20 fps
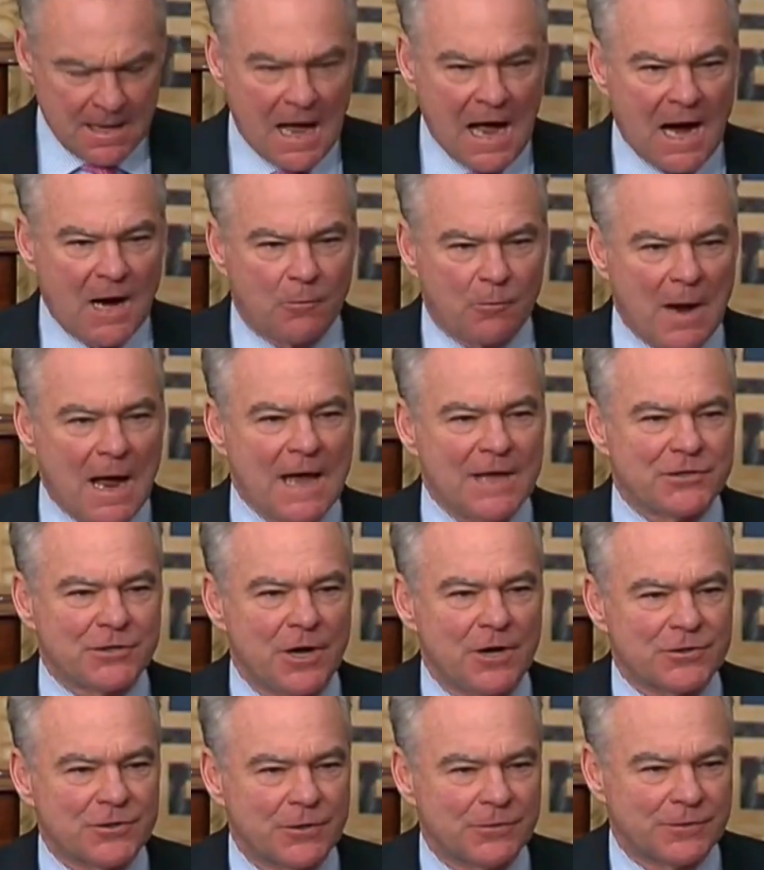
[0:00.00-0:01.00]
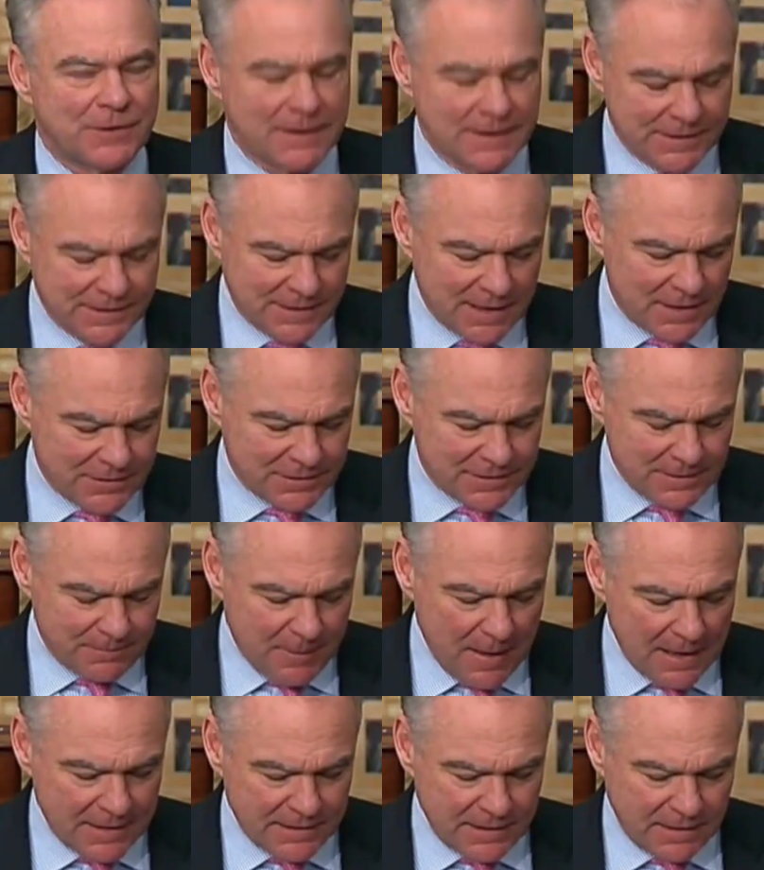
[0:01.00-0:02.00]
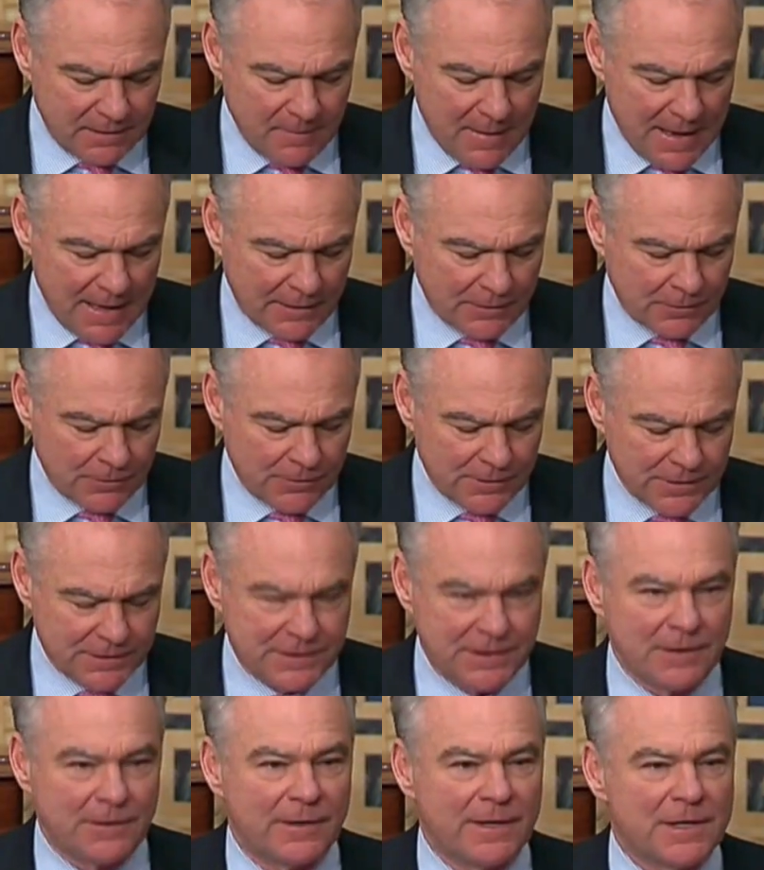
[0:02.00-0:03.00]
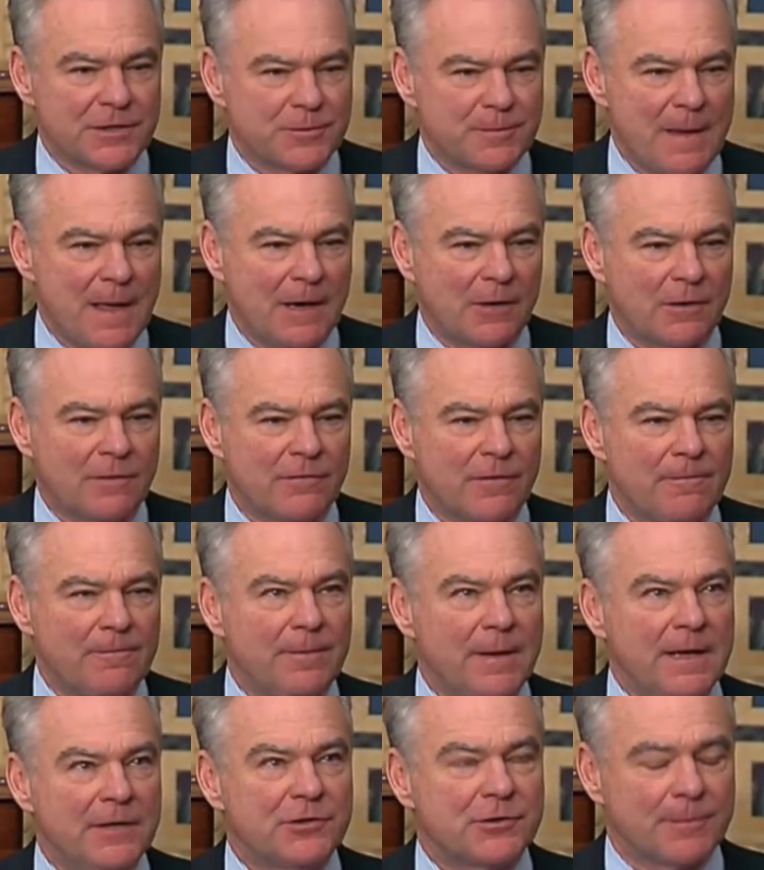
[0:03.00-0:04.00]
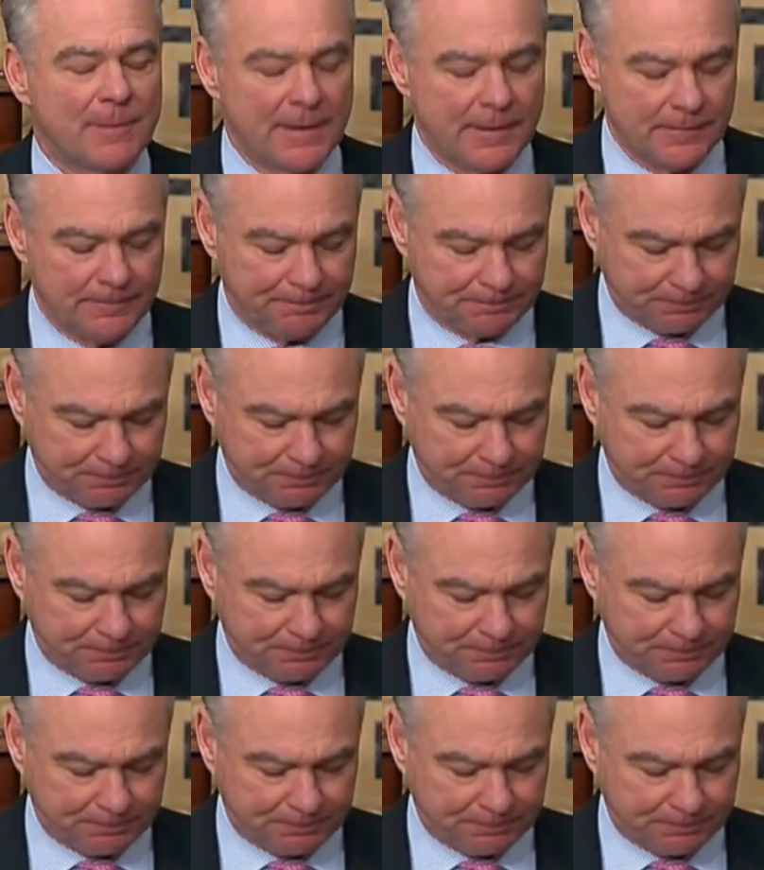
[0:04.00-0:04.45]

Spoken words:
I rise also to discuss the pending matter, the serious matter of impeachment.